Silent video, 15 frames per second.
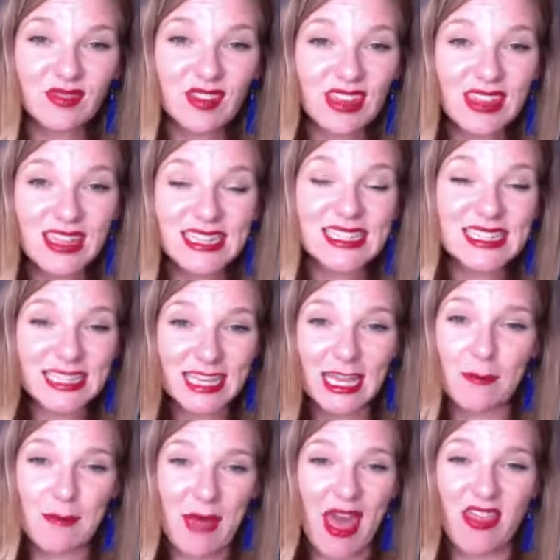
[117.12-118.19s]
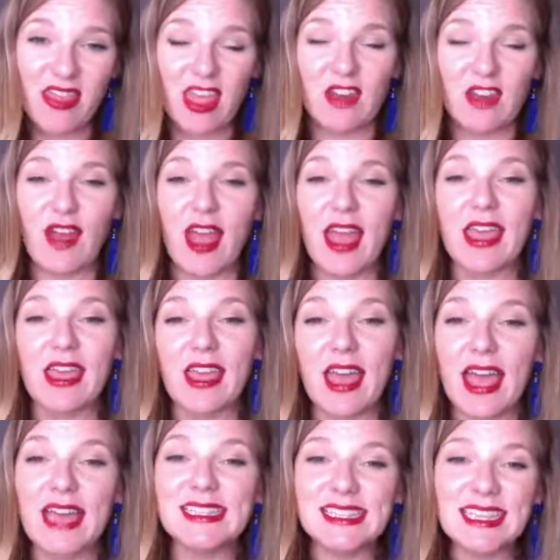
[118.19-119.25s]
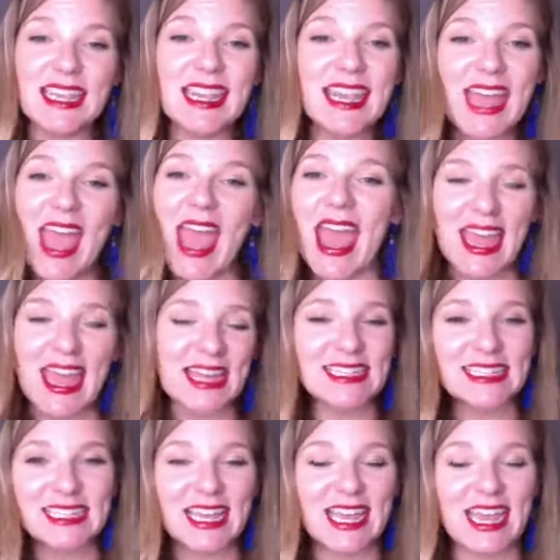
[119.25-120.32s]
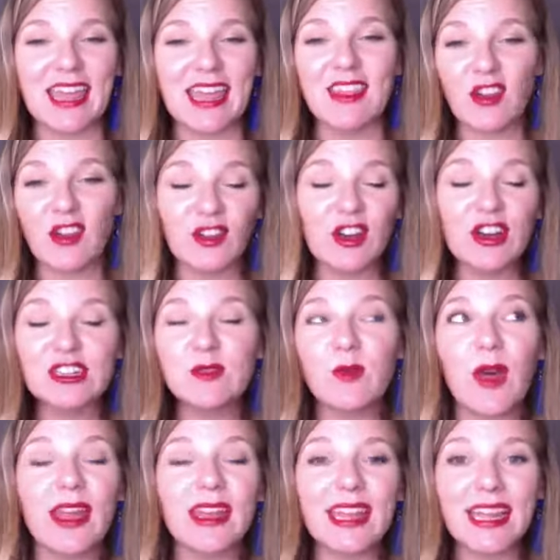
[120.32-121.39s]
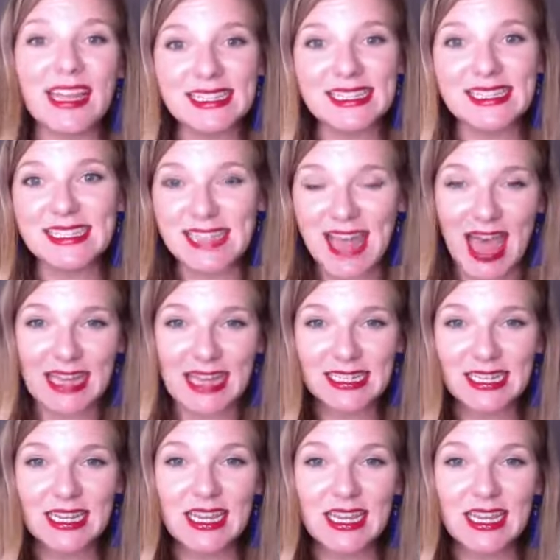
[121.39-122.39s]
the S.E.A.T method, right? S-E-A-T. The first one is set.